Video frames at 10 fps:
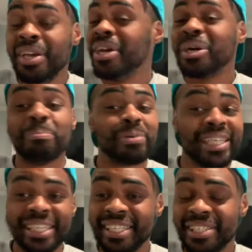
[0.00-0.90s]

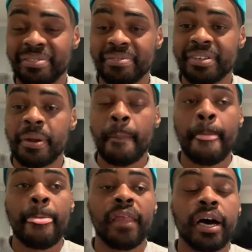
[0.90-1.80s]
completely different.
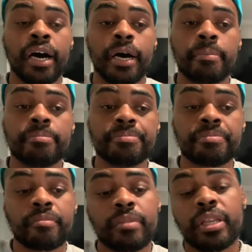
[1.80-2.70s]

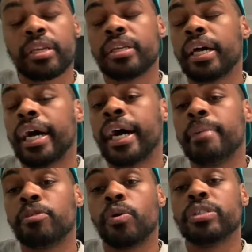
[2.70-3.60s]

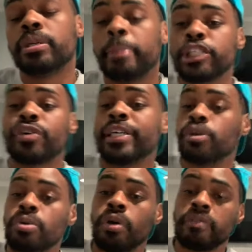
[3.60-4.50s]
I'm going to make sure I
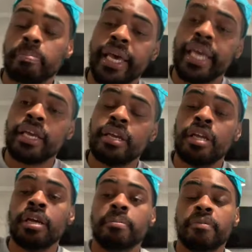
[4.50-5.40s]
don't overpay
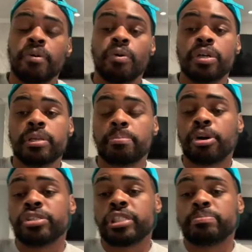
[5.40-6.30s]
on the
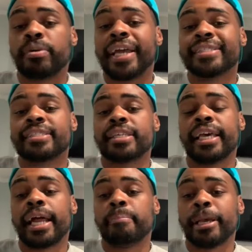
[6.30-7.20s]
purchase price, and
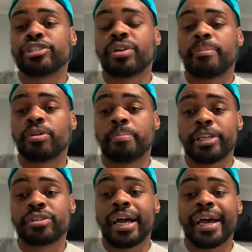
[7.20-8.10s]
I'm going to make
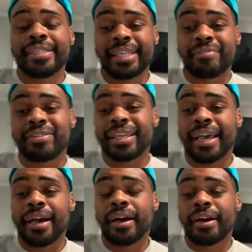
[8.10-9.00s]
sure I definitely
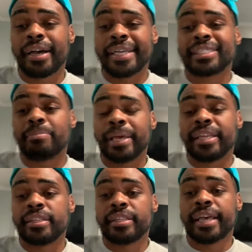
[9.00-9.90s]
estimate
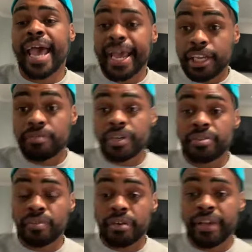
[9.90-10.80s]
accurate
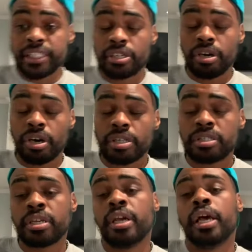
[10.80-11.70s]
renovation costs.
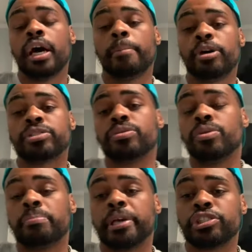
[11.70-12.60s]
I'm also going
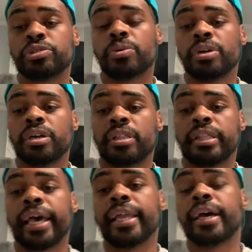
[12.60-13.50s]
to make sure
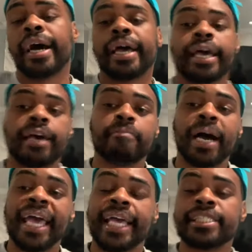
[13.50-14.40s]
that I have my
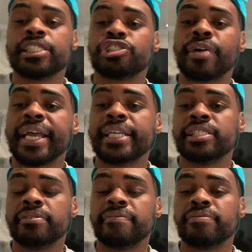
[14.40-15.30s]
exit strategy
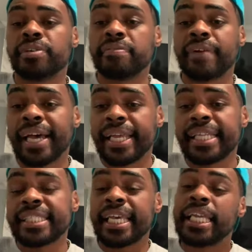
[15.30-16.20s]

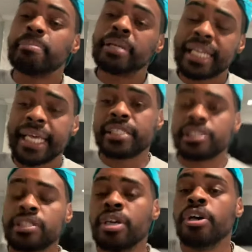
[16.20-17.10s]
refinance in place
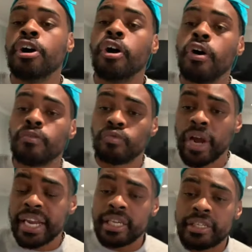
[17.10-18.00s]

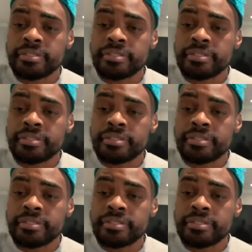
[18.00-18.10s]
already